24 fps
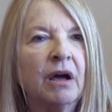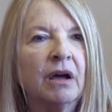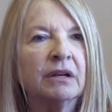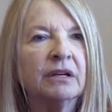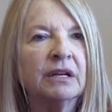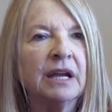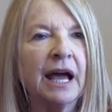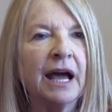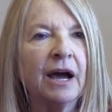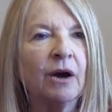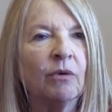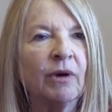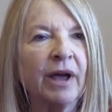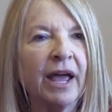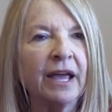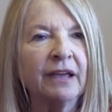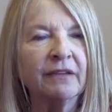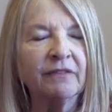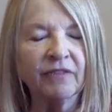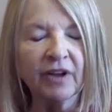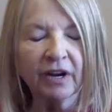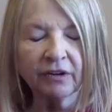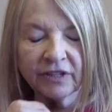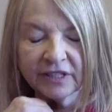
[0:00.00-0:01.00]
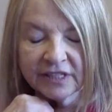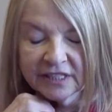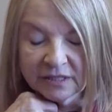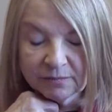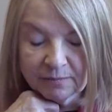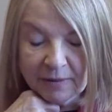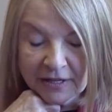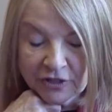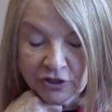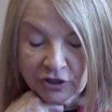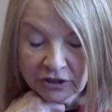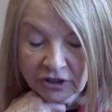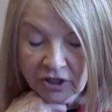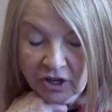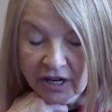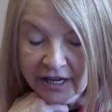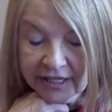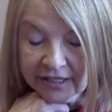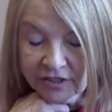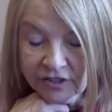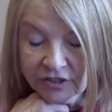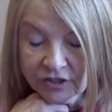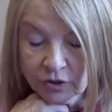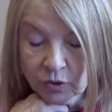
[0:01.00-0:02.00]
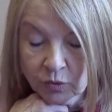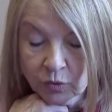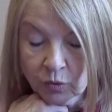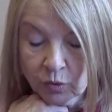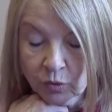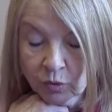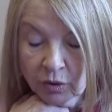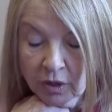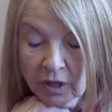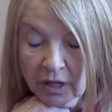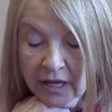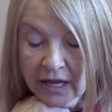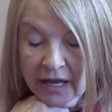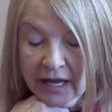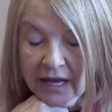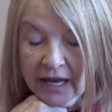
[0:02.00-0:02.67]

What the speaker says: now a very specialized school,